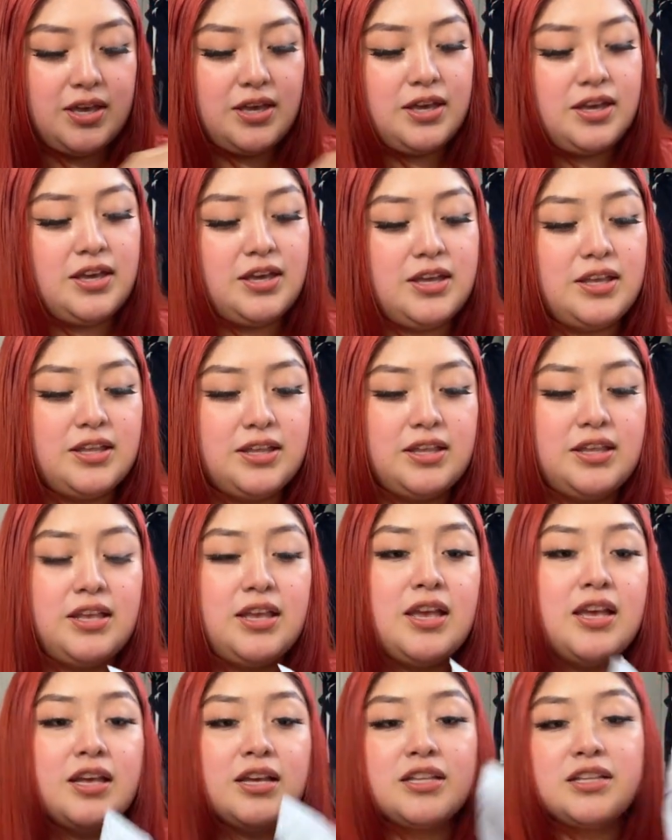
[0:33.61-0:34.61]
And
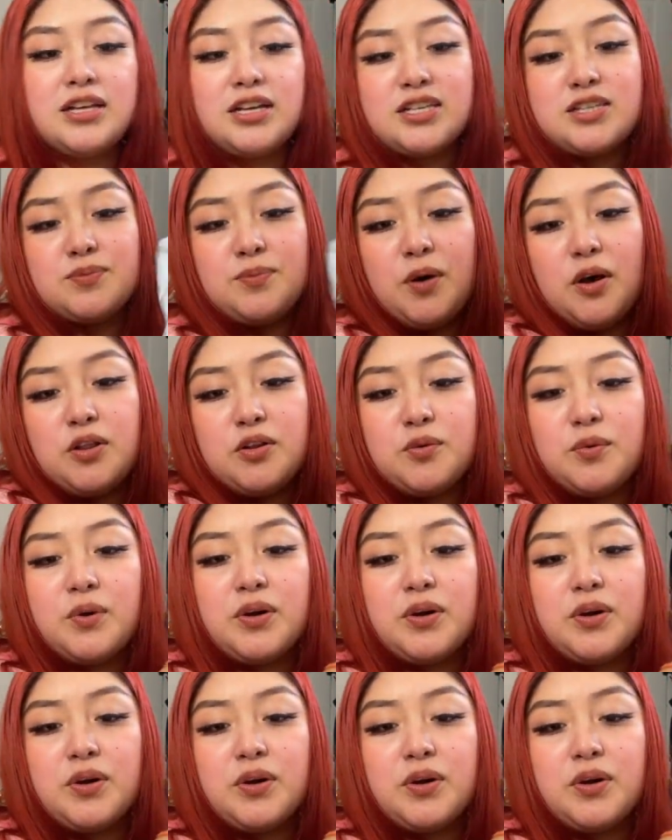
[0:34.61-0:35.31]
a smaller